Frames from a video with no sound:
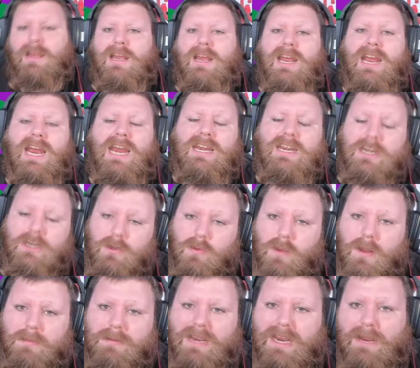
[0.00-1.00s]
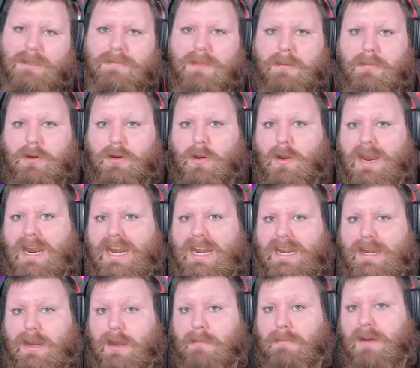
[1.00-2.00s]
and a new webcam that I'm going to go ahead
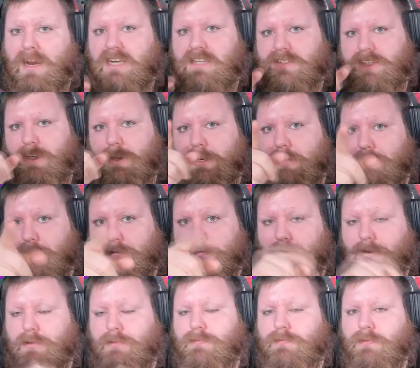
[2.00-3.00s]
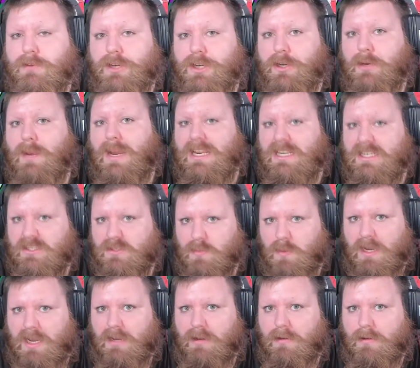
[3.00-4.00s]
and unbox you and review for you as
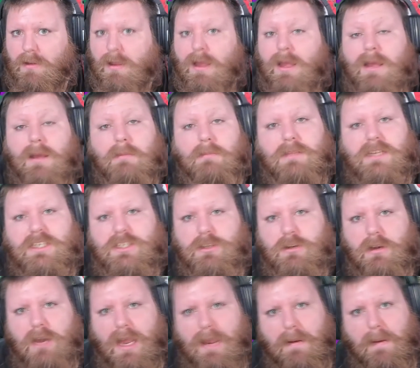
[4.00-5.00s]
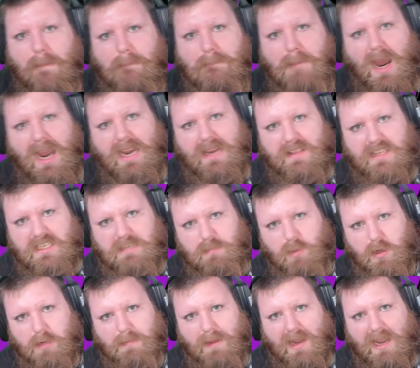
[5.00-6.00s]
well. Please do not mind this
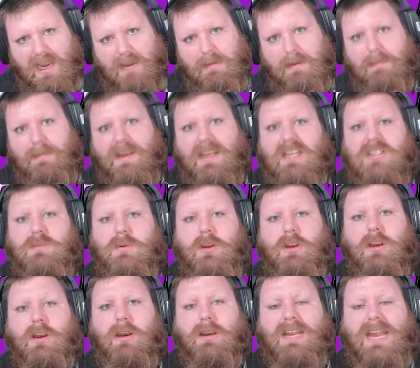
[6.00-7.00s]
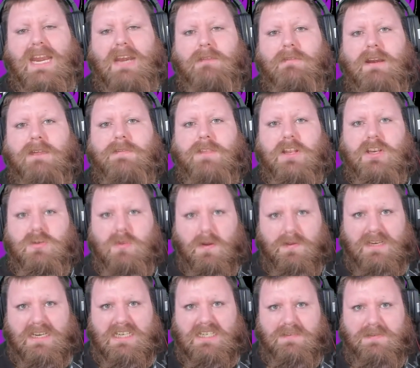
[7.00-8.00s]
board behind me because we are getting ready for the 12
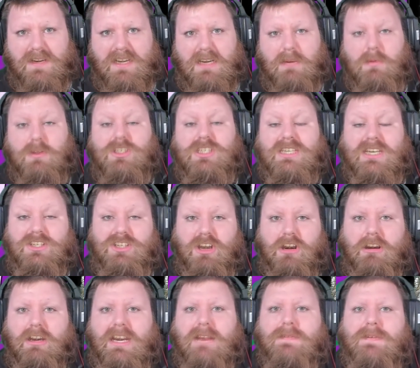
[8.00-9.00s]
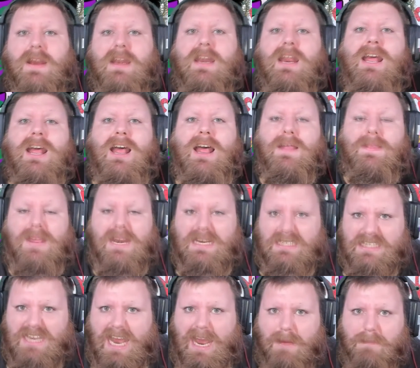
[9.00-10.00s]
Days of Indie, which is a charity event that is
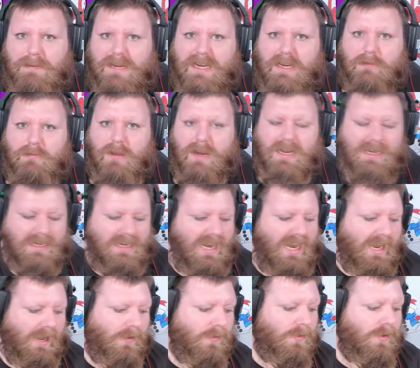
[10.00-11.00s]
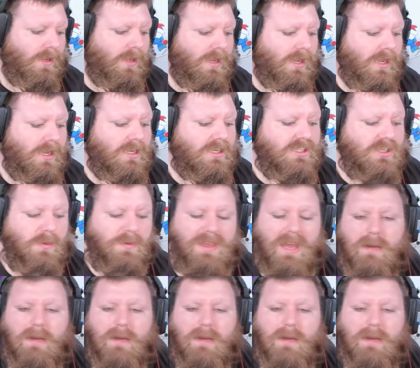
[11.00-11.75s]
happening right now. So without